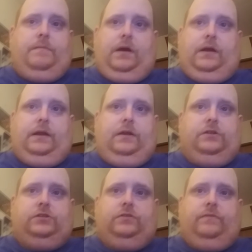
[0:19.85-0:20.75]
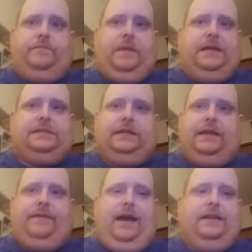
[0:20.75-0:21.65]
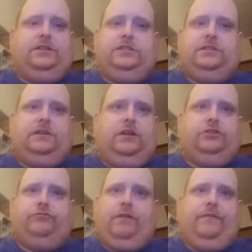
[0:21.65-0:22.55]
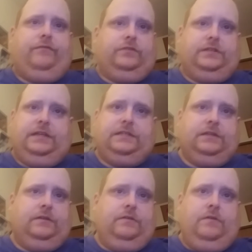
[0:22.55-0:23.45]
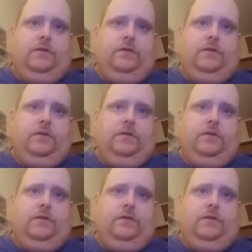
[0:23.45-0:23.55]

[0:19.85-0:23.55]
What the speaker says: Buccaneers, who have basically had just a dreadful season,